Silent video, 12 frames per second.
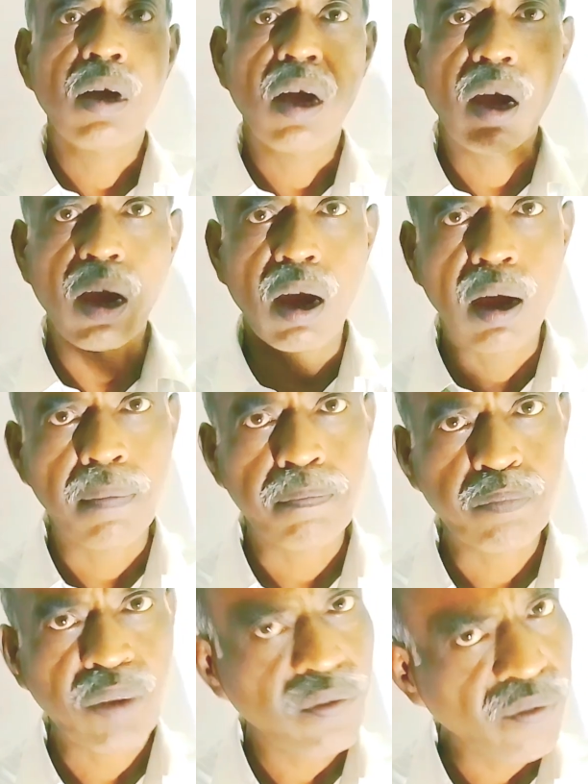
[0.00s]

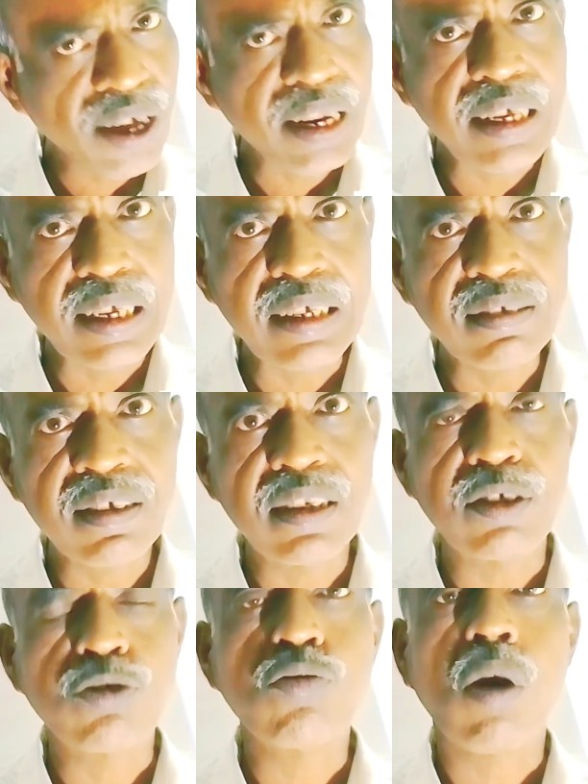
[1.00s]
very
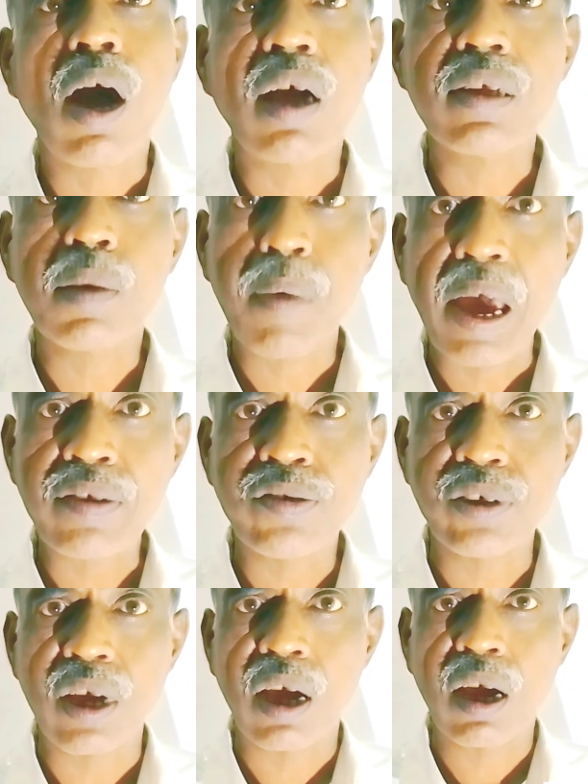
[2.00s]
easily to other
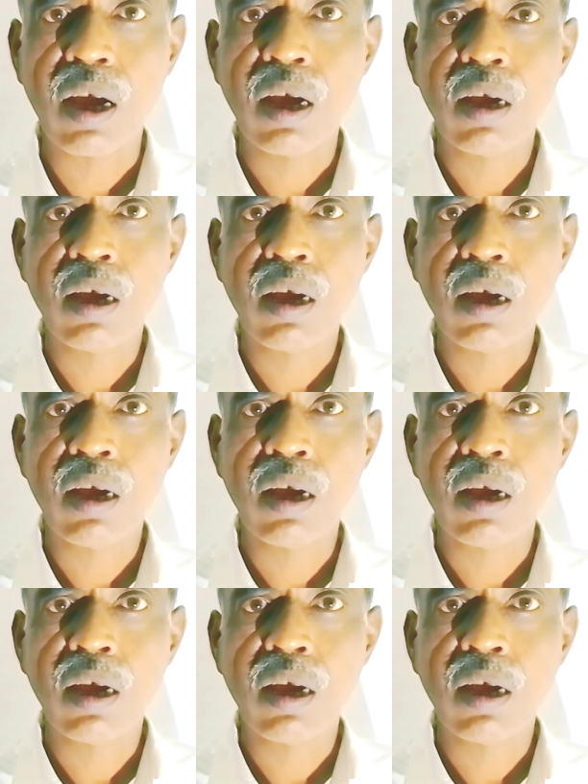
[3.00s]
bacteria.